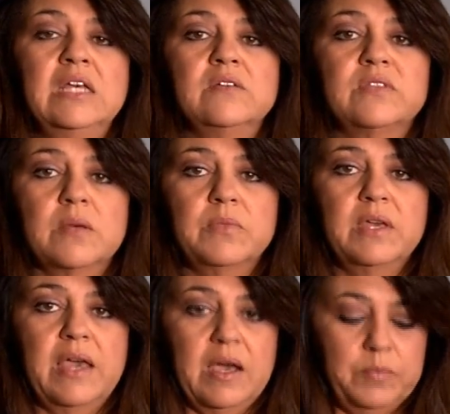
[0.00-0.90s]
If
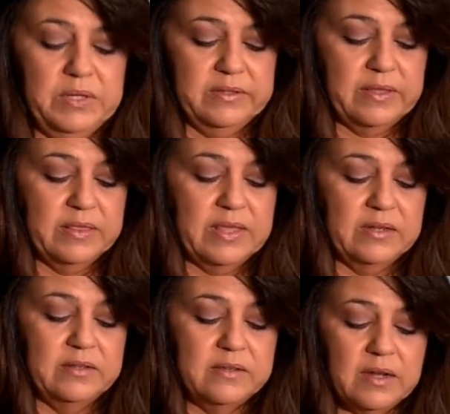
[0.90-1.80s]
something happens
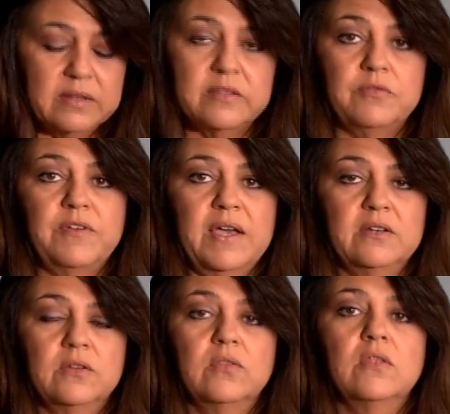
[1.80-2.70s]
that does
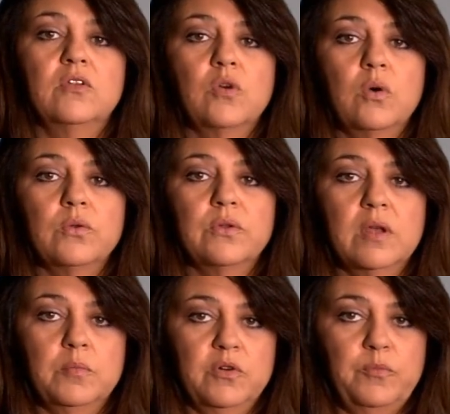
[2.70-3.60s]
affect the total
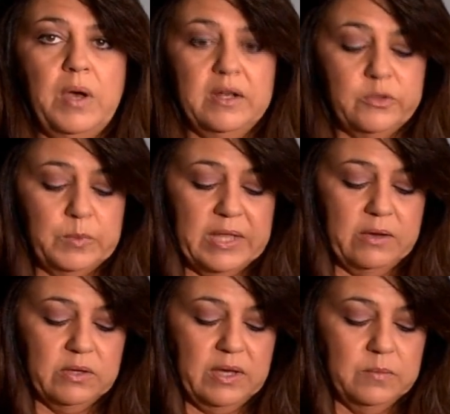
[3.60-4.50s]
number of possible
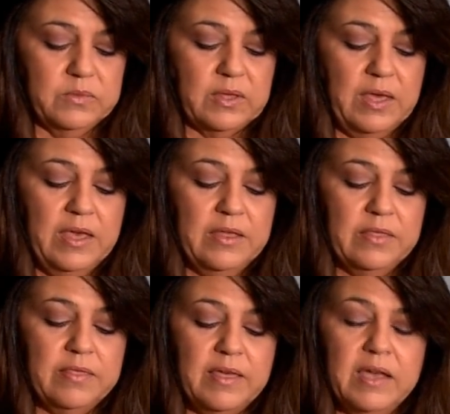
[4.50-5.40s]
outcomes,
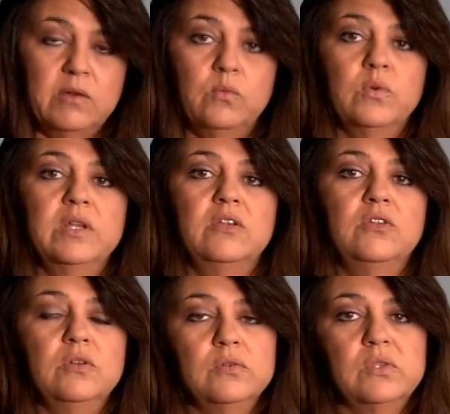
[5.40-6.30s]
then
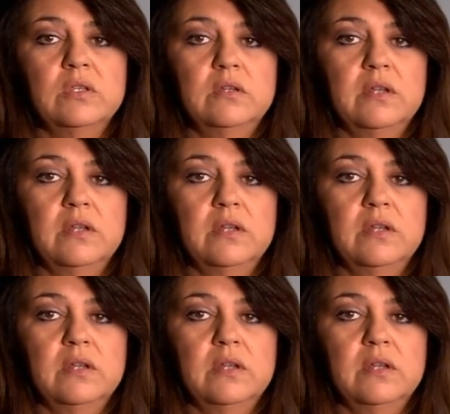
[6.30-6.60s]
reduce the